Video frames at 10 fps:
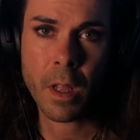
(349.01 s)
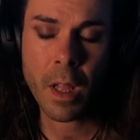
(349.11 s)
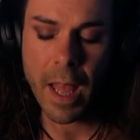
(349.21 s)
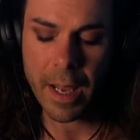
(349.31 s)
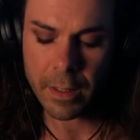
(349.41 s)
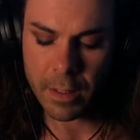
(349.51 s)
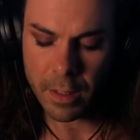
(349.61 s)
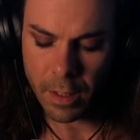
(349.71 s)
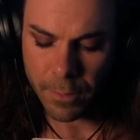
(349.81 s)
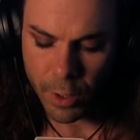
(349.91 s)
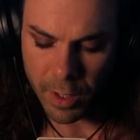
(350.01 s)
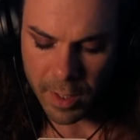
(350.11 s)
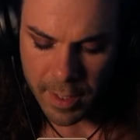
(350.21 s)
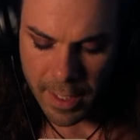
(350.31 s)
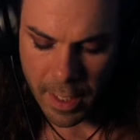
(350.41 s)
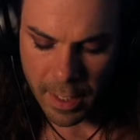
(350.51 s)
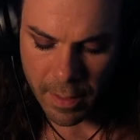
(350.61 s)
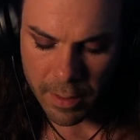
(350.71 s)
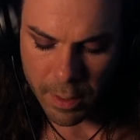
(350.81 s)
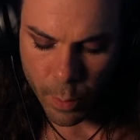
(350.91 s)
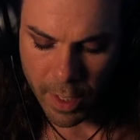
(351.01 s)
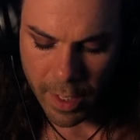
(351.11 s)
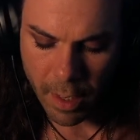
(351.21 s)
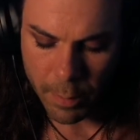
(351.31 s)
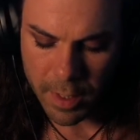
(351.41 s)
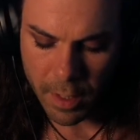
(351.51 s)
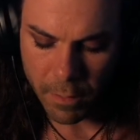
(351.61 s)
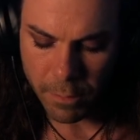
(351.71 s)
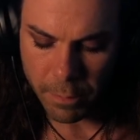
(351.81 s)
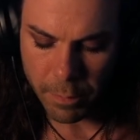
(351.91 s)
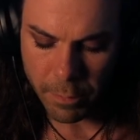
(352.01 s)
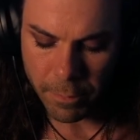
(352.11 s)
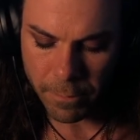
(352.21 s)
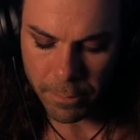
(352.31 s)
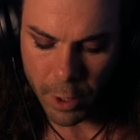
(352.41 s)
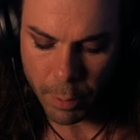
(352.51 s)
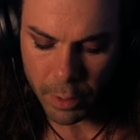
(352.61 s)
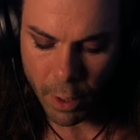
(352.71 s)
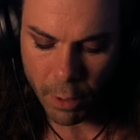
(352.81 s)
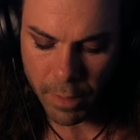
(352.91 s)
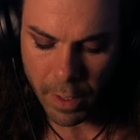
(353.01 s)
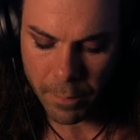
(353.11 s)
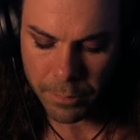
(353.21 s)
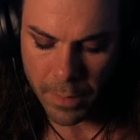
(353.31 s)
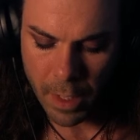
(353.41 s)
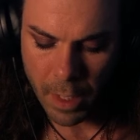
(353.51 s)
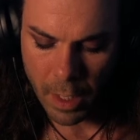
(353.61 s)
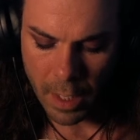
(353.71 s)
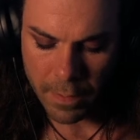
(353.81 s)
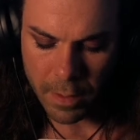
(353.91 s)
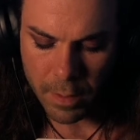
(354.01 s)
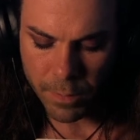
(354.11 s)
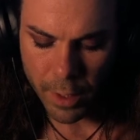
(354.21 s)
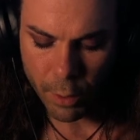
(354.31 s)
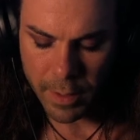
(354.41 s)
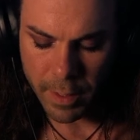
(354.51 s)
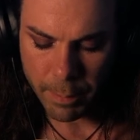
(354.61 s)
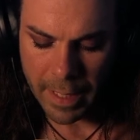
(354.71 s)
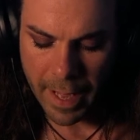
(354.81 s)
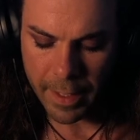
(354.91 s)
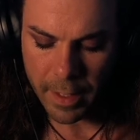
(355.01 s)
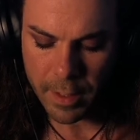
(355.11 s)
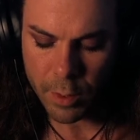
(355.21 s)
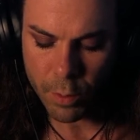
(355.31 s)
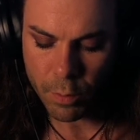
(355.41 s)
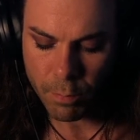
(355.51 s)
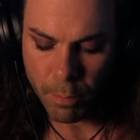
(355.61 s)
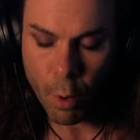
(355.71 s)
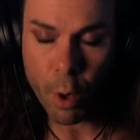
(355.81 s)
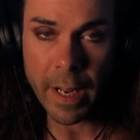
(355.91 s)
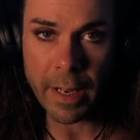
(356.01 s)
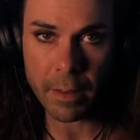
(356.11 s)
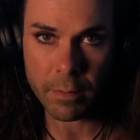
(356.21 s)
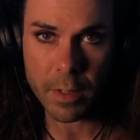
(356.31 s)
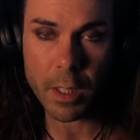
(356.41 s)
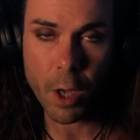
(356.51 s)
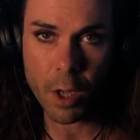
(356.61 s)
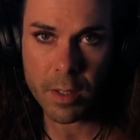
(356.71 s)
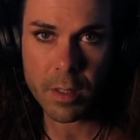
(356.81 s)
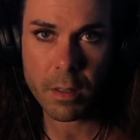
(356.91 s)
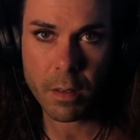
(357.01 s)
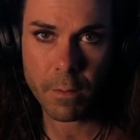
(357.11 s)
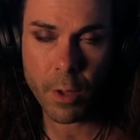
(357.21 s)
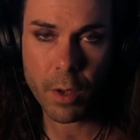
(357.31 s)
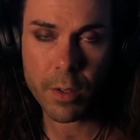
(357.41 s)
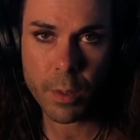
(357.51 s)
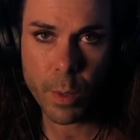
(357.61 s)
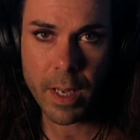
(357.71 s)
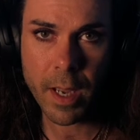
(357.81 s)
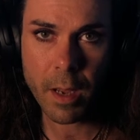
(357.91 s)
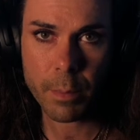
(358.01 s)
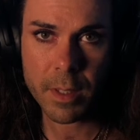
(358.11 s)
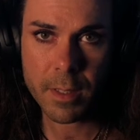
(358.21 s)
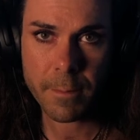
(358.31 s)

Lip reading: And if you can see here, there's 3 cups that have toppled over. And this figure in the black is mourning the loss of those 3 cups.